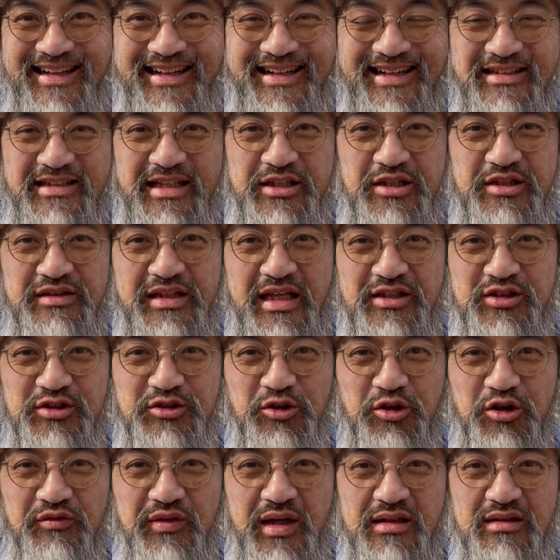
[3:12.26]
that they
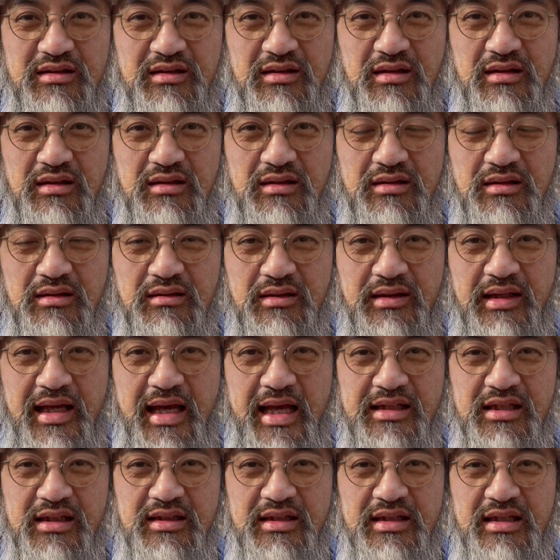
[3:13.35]
serve at
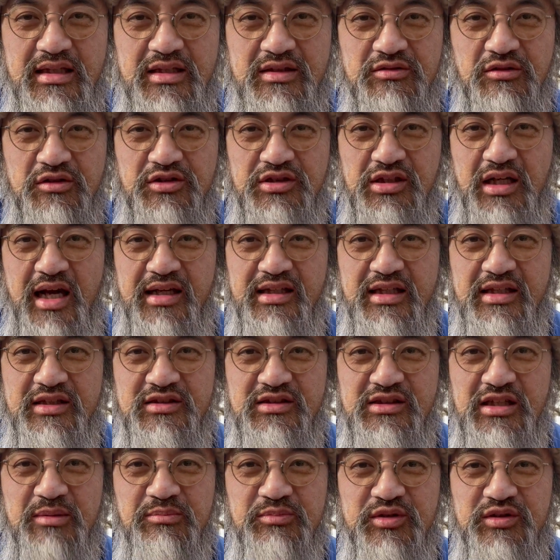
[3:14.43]
Cantonese or Chinese
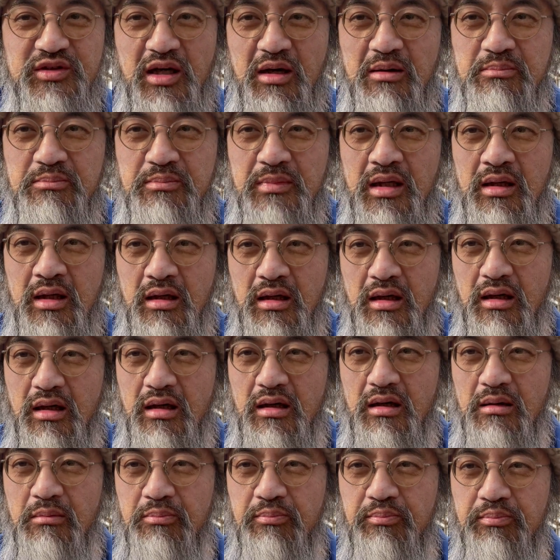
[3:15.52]
dim sum
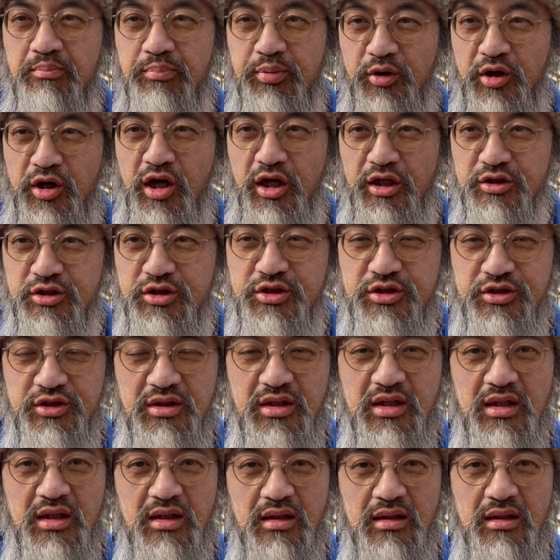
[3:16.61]
brunch.
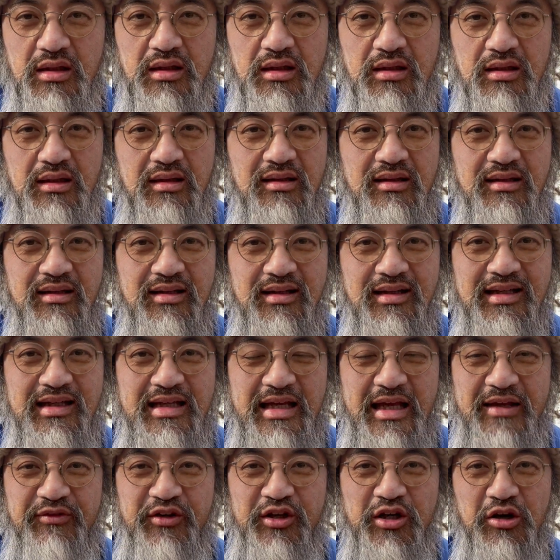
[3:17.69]

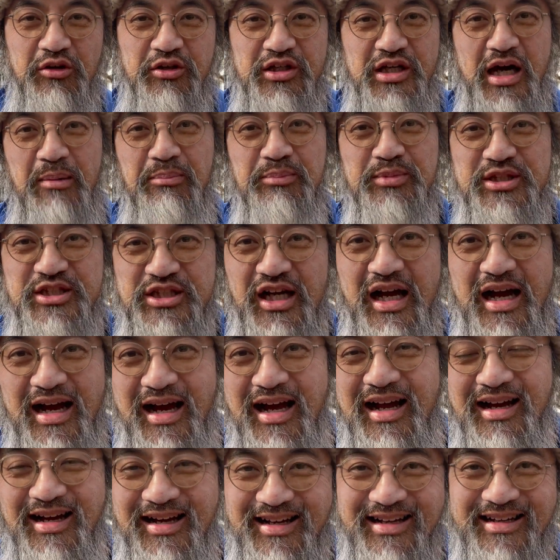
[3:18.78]
If you go yum
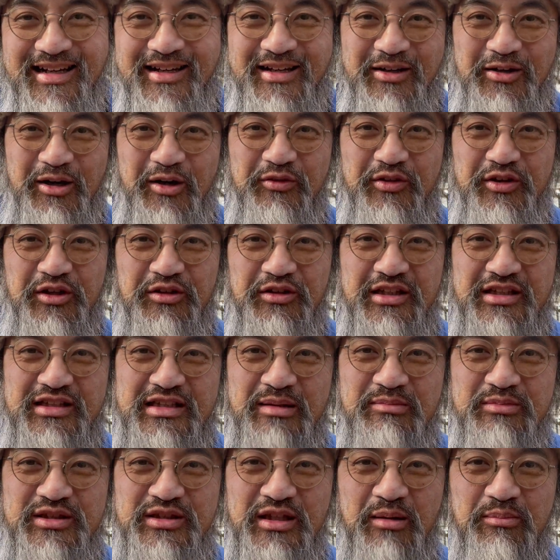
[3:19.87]
cha or if you go to
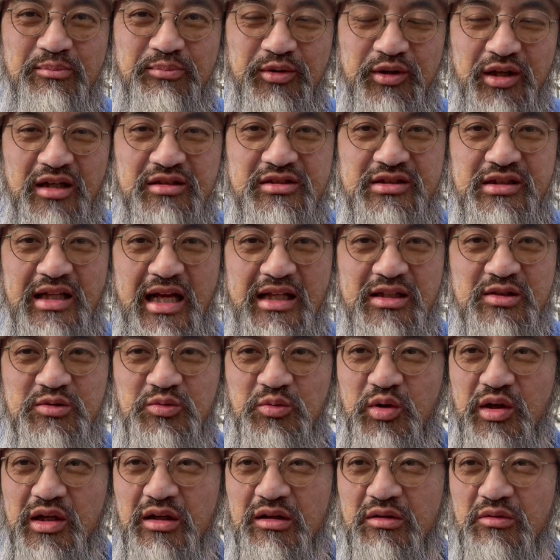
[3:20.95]
dim sum brunch, that's
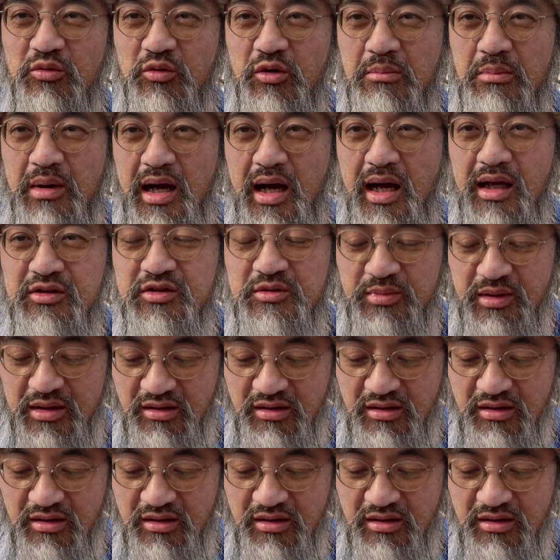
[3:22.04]
what it reminds me